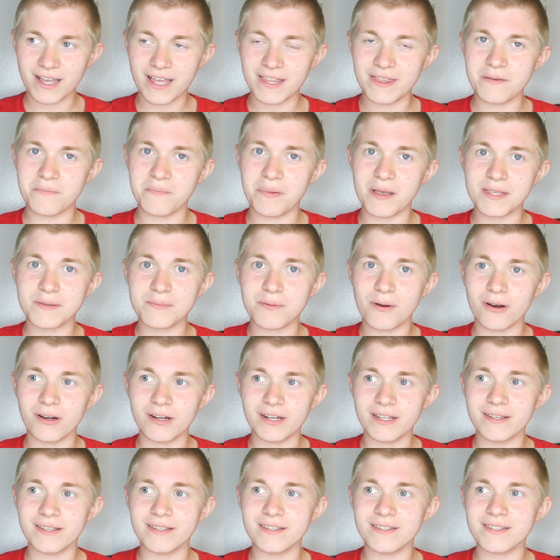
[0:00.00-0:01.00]
And the best part
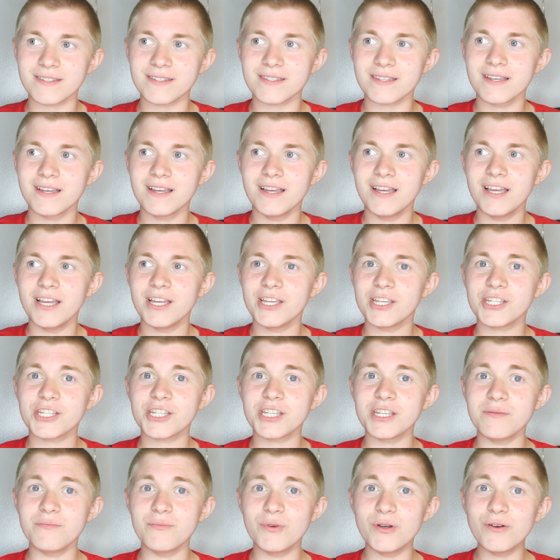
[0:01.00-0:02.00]
is,
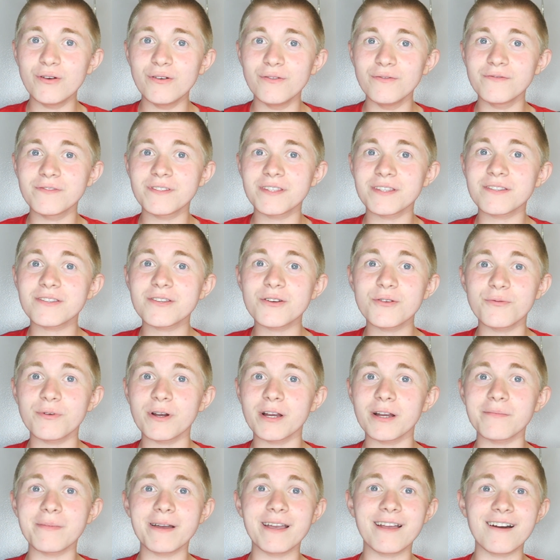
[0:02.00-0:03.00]
she moved to
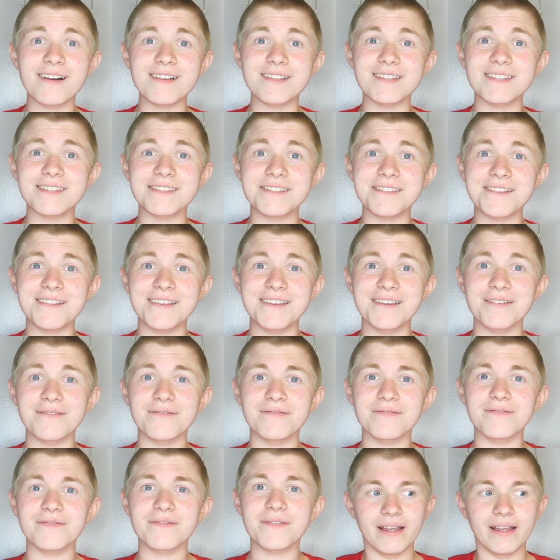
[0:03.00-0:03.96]
where my cousins live.